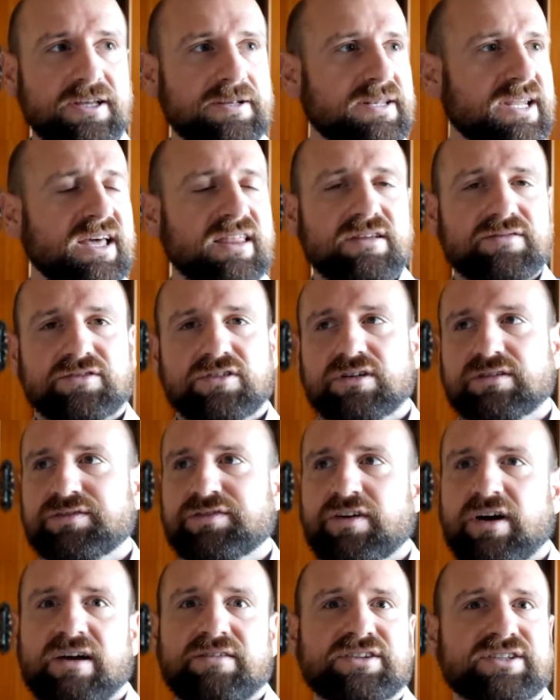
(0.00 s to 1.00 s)
Now they've got
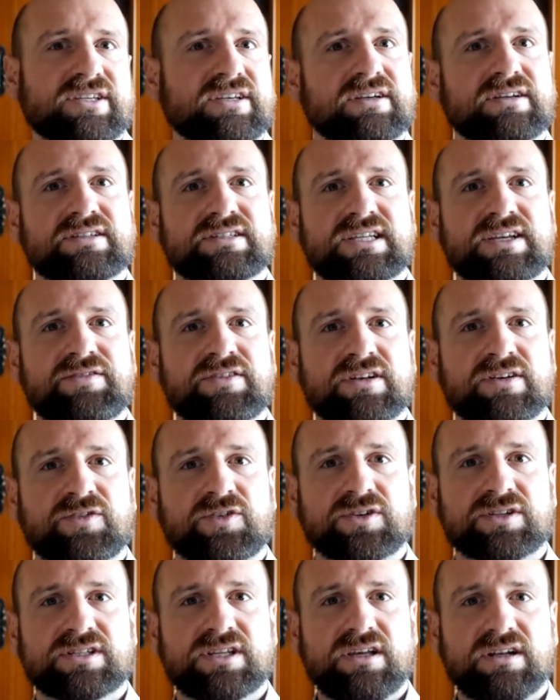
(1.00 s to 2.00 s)
5, 6, 7
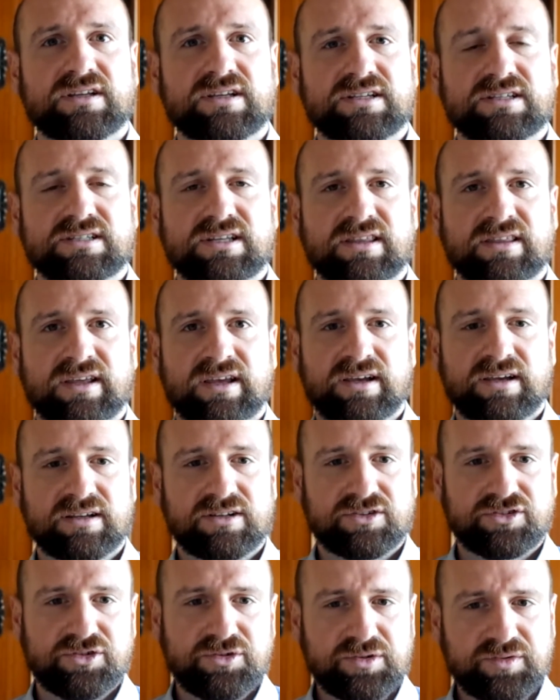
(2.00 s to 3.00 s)
different studies that they
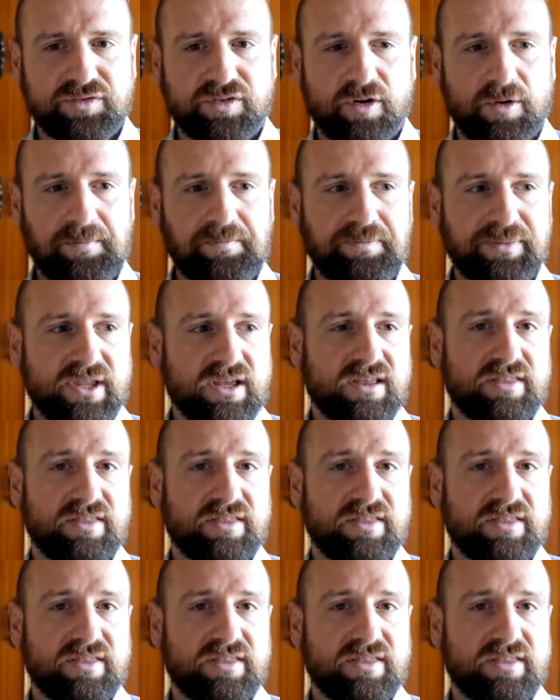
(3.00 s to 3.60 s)
can choose from.